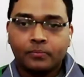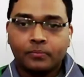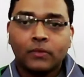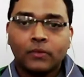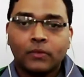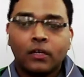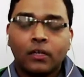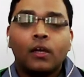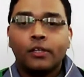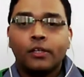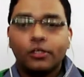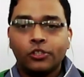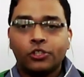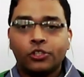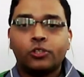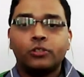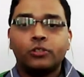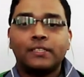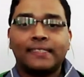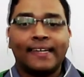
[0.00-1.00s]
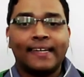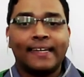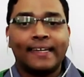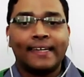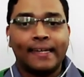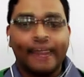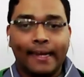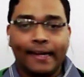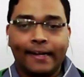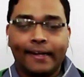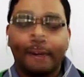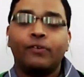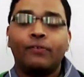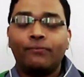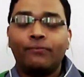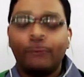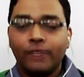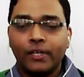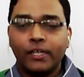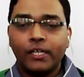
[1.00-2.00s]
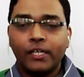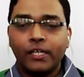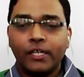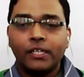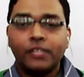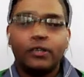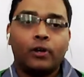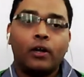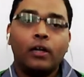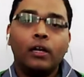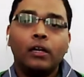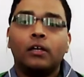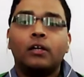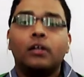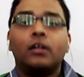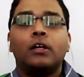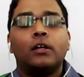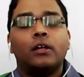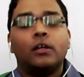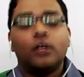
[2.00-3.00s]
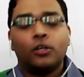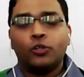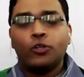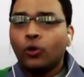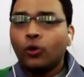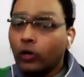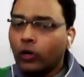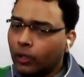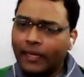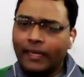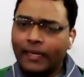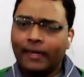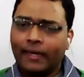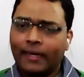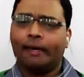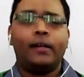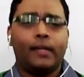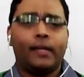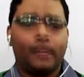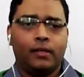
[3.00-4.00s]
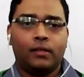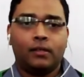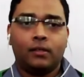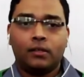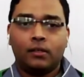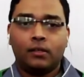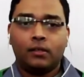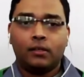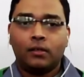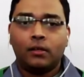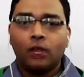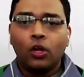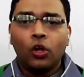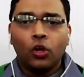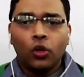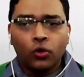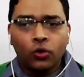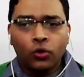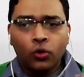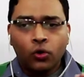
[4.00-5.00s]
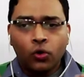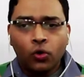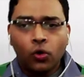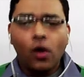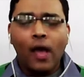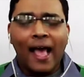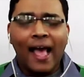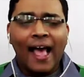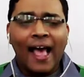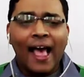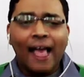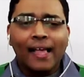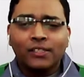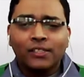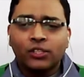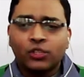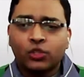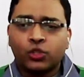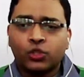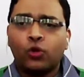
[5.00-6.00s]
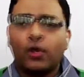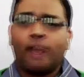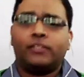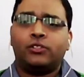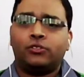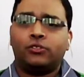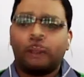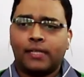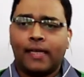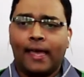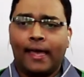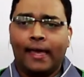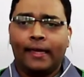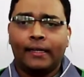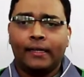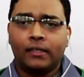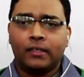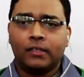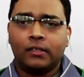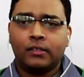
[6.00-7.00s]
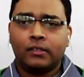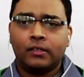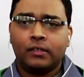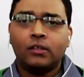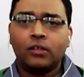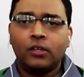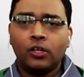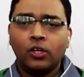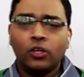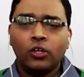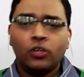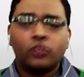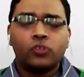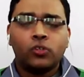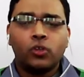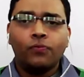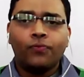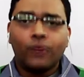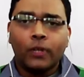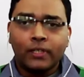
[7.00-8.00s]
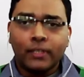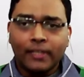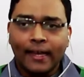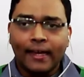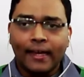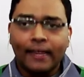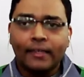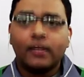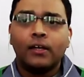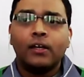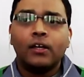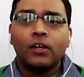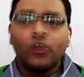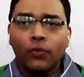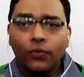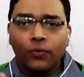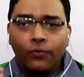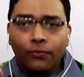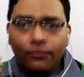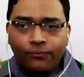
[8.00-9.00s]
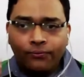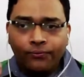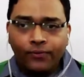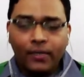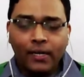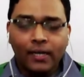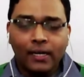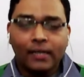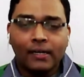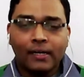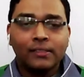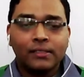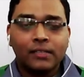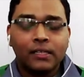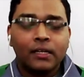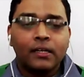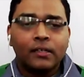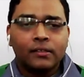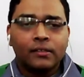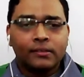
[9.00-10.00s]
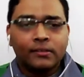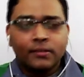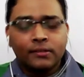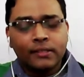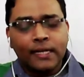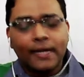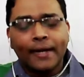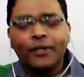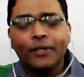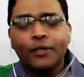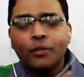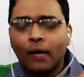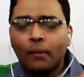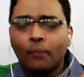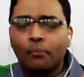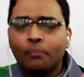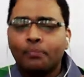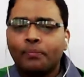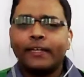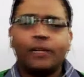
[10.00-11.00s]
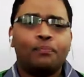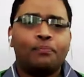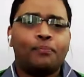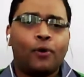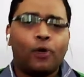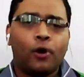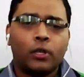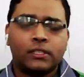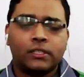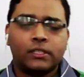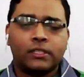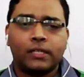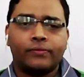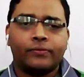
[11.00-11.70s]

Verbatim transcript: you should segregate. First of all, don't be in a hurry. Go as slow as you can. So for that, first try to be completely positive.